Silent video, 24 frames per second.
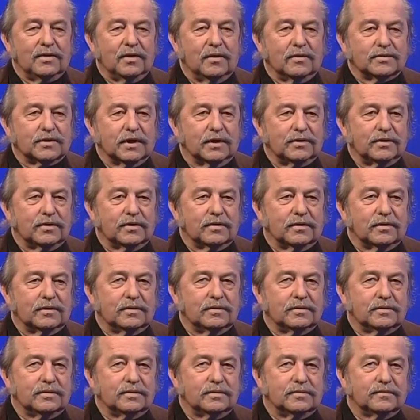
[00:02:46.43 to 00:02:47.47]
Those
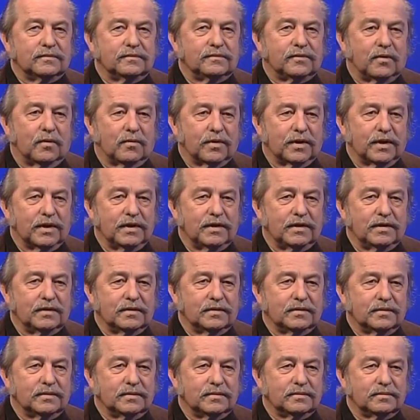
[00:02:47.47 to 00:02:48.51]
under
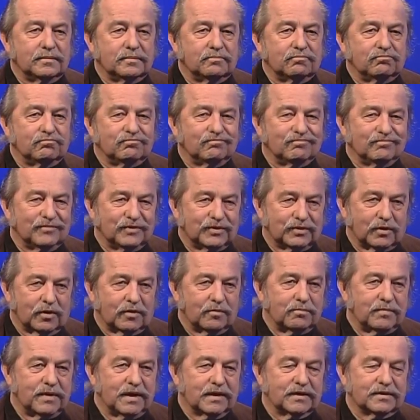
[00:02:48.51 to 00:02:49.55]
forty,
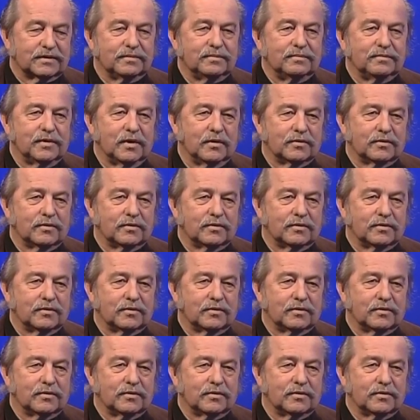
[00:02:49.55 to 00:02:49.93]
sort of mixed.